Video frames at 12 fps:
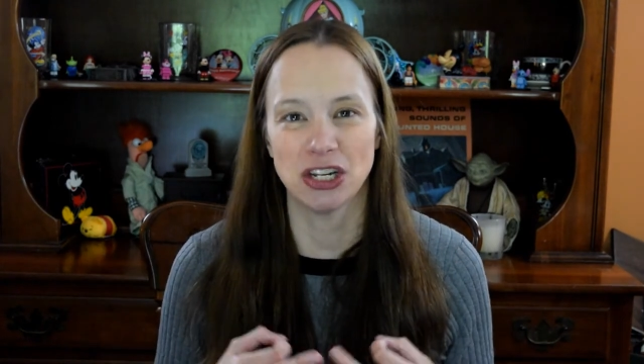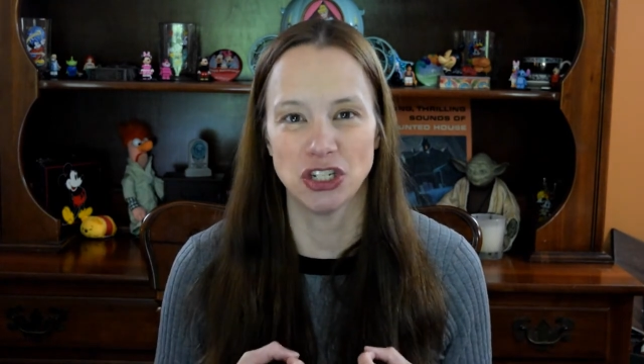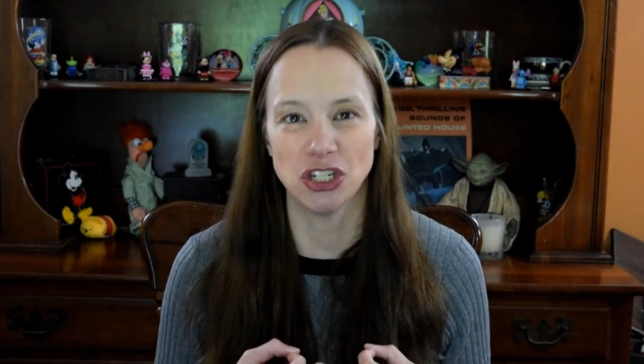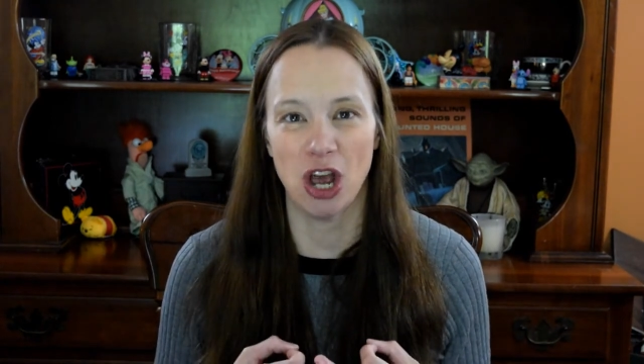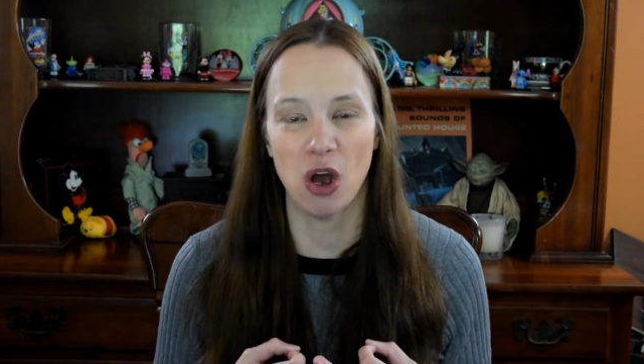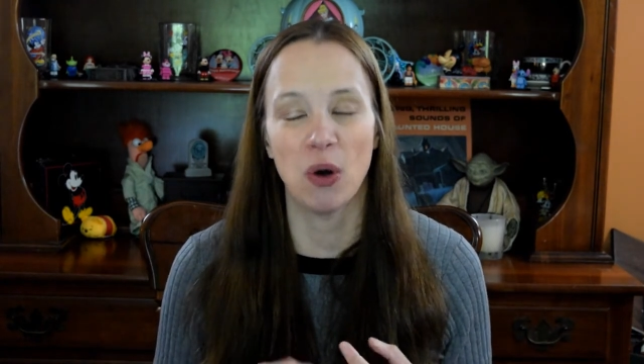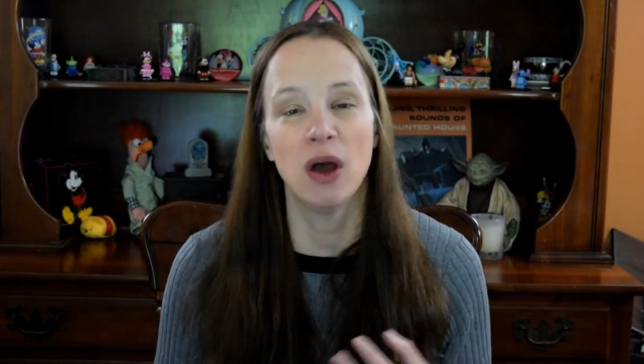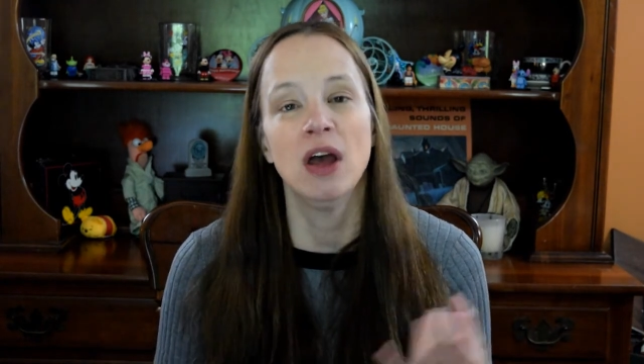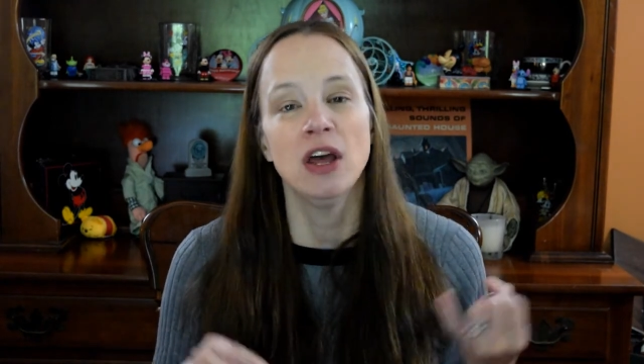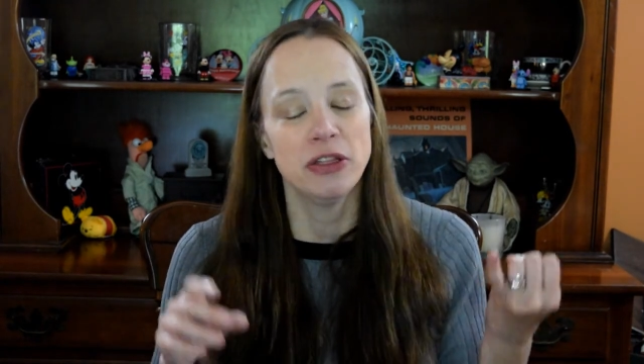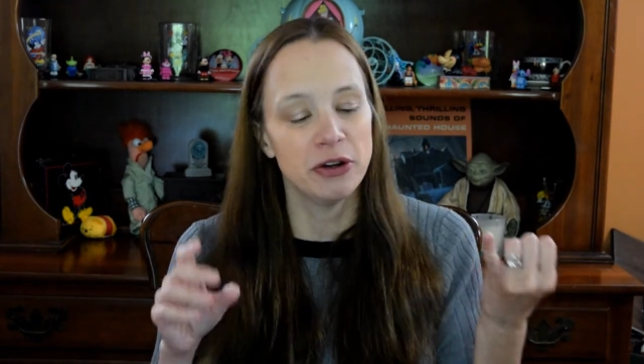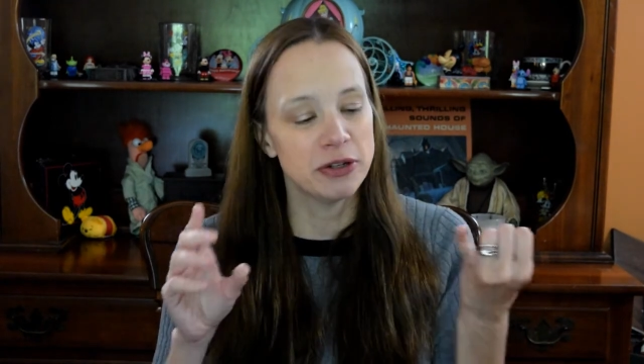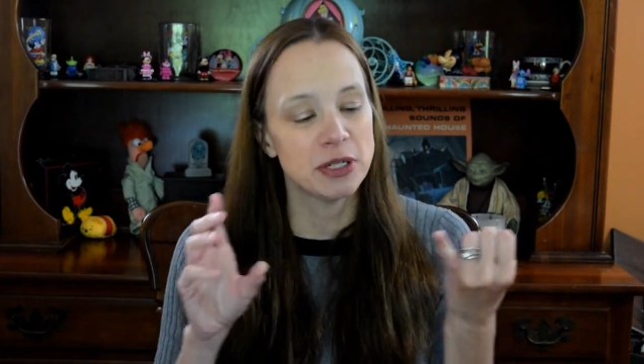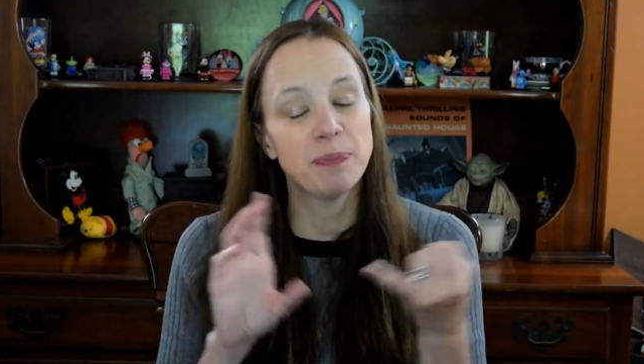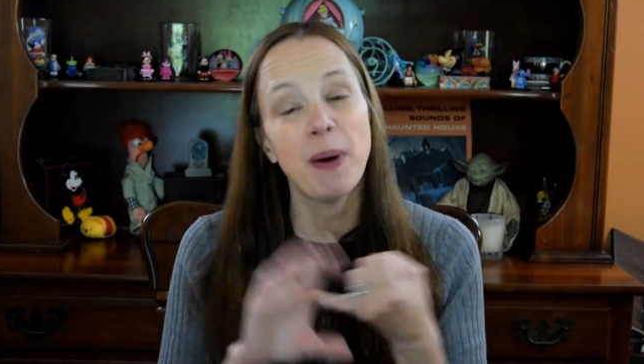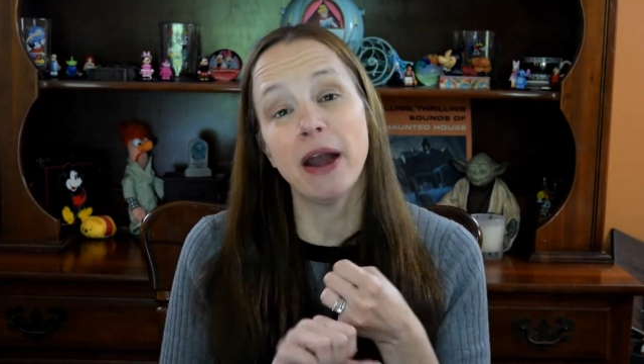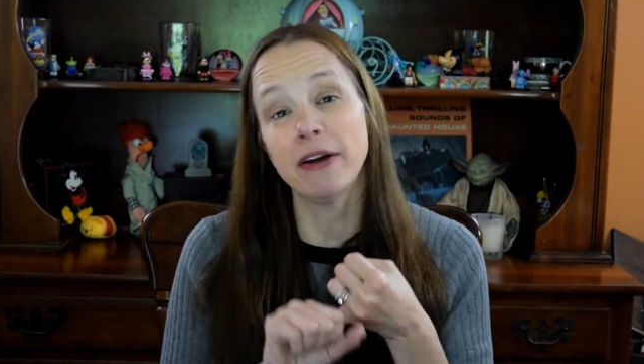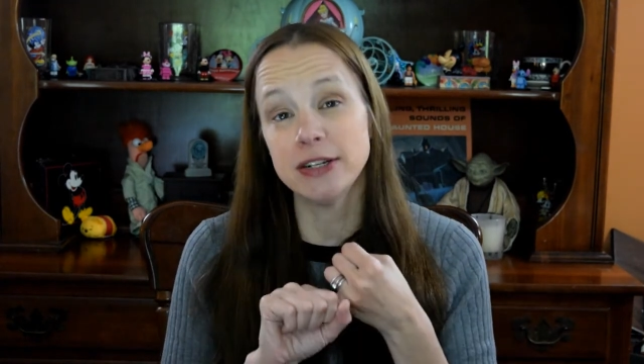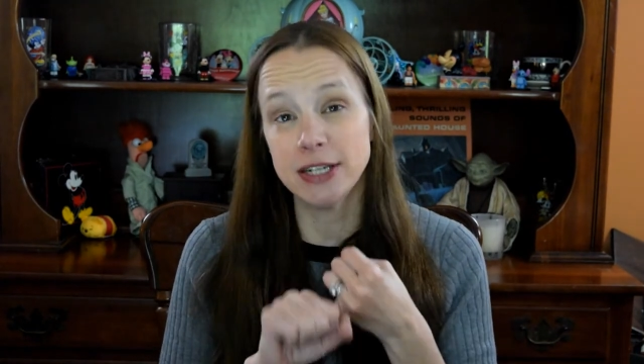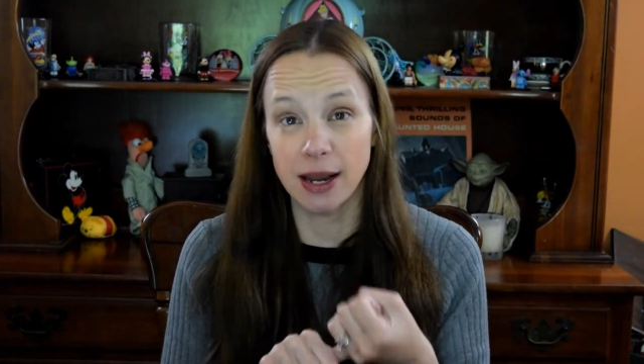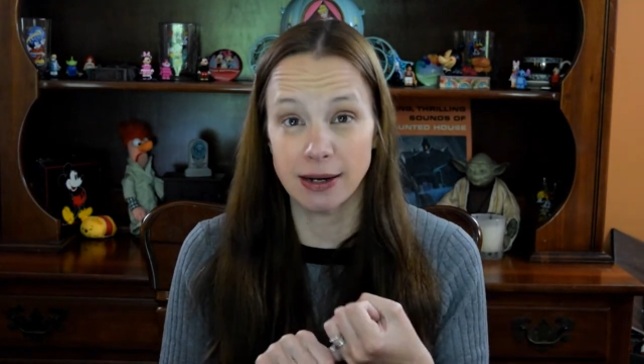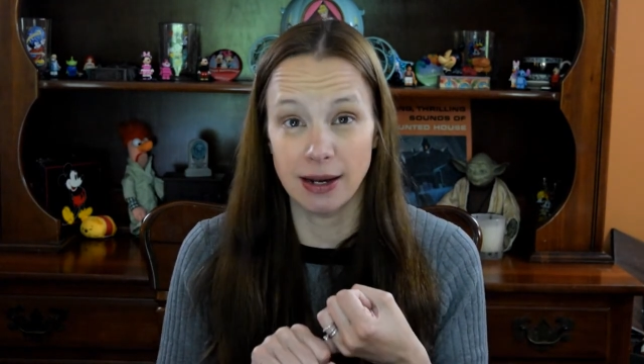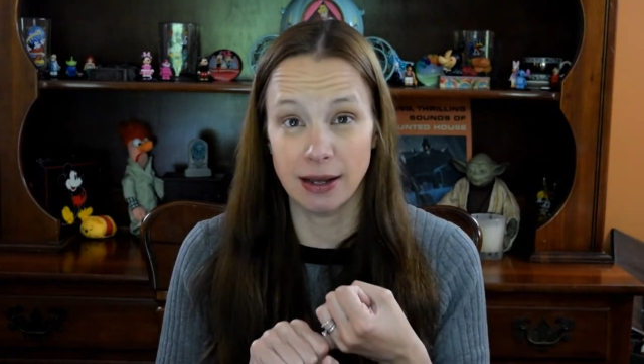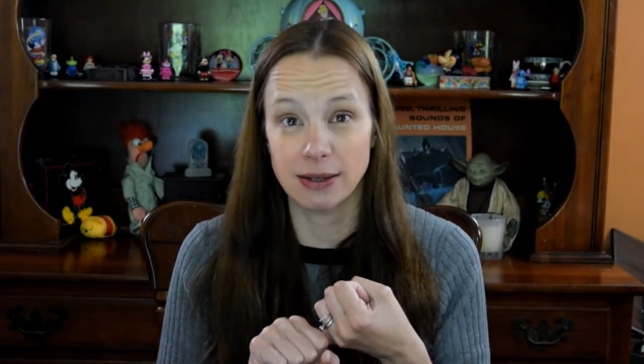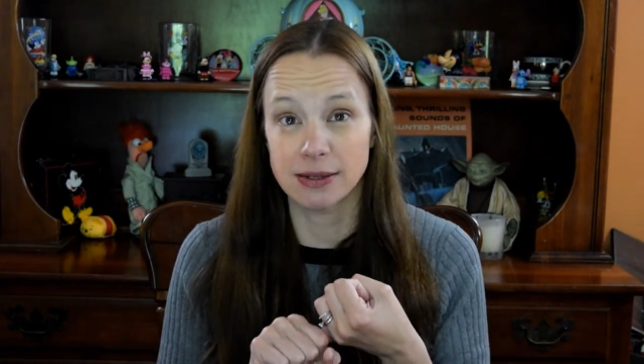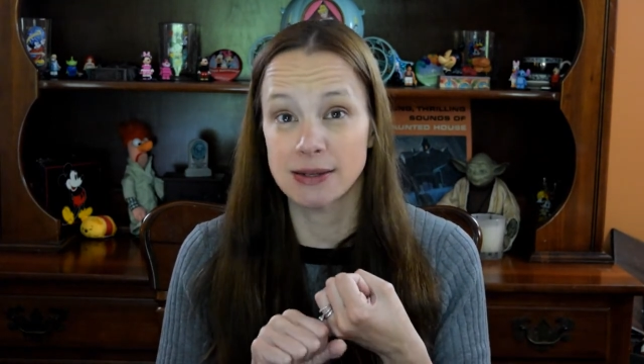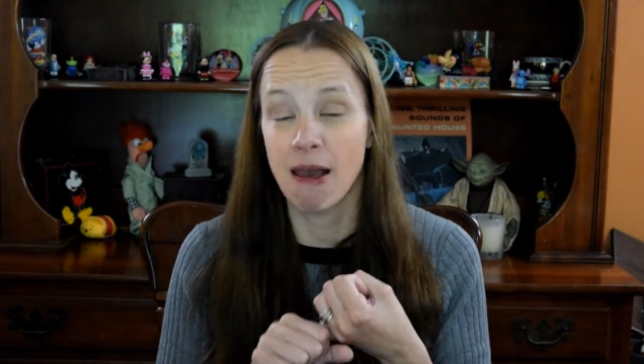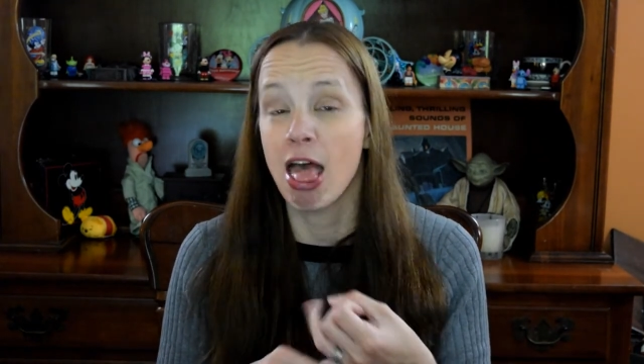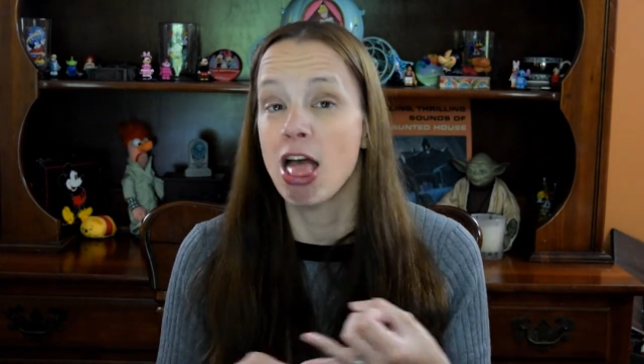show. There's pyrotechnics.